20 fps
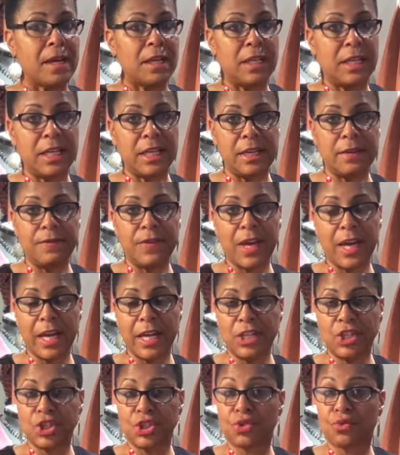leave the
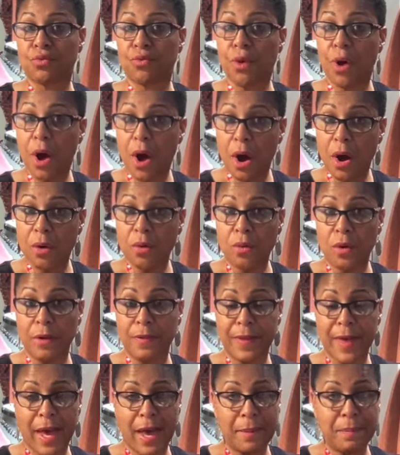edges raw
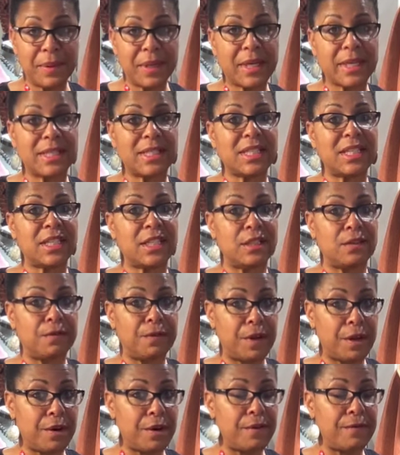on that because it is
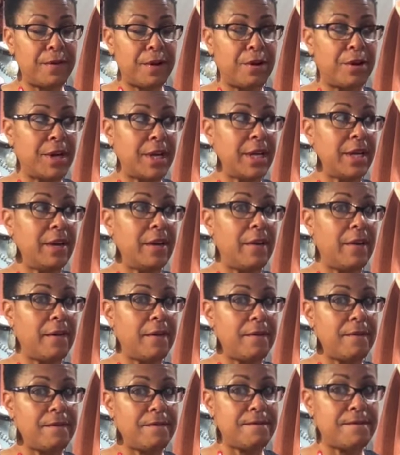very, very,
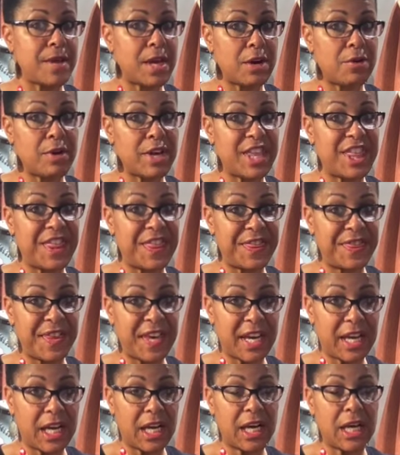very
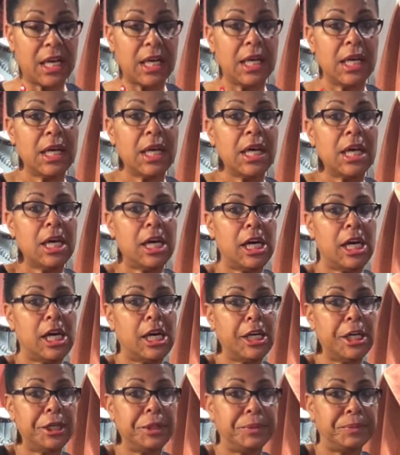thick
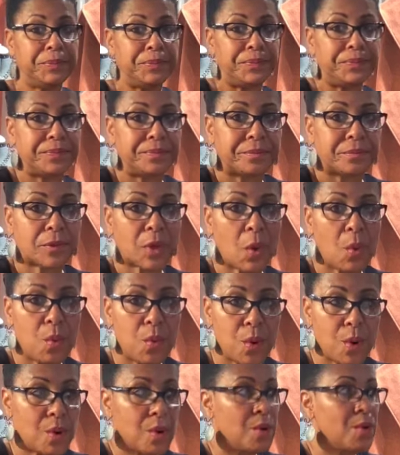um,
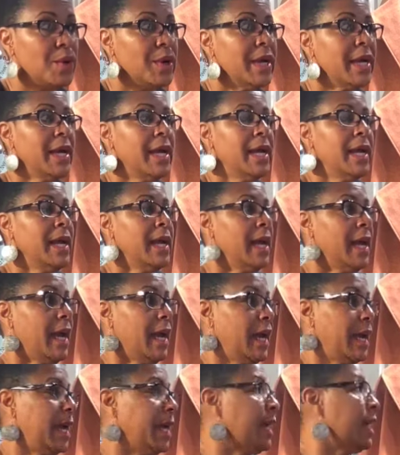wool.
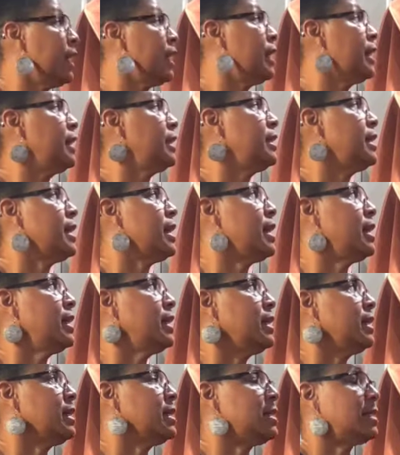And
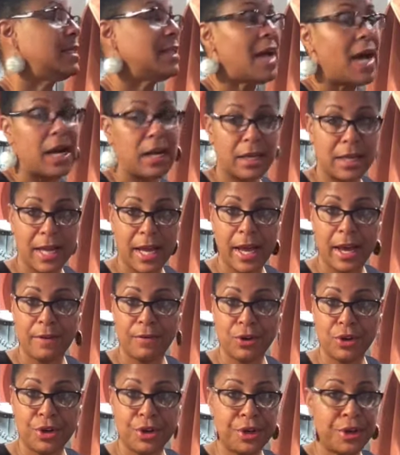it's not going to
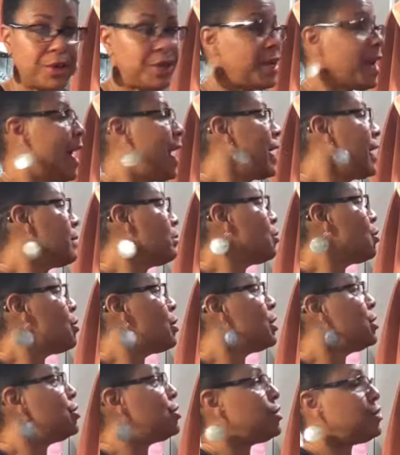have a hood. I am
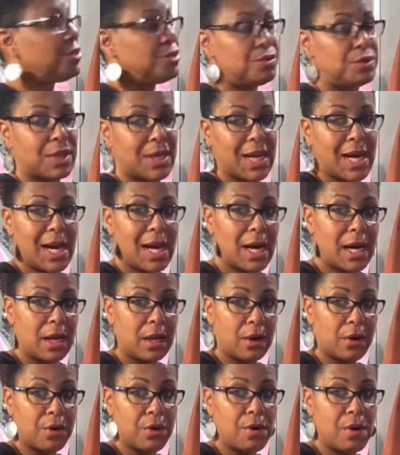going to do the
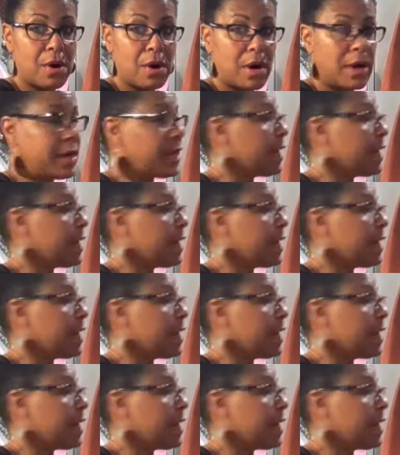collar on